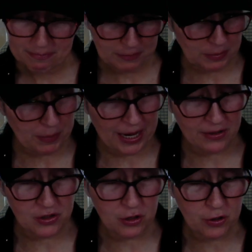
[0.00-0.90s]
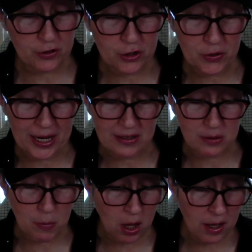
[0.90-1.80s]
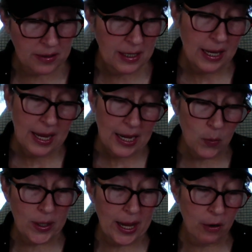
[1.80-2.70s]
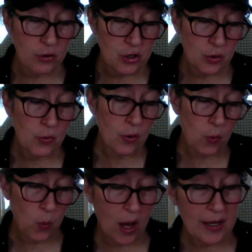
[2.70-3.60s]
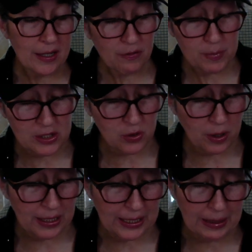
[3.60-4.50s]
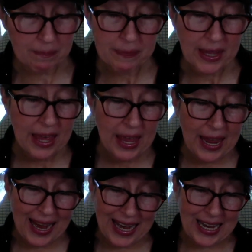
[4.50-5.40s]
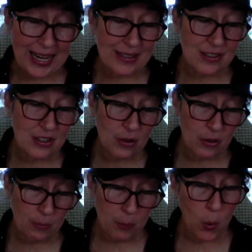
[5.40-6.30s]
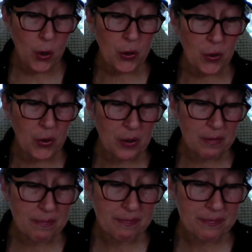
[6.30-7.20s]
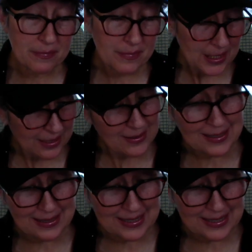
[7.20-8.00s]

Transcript: He passed over to Atzmon, and went out to the Wadi of Mitzrayim, and the border ended at the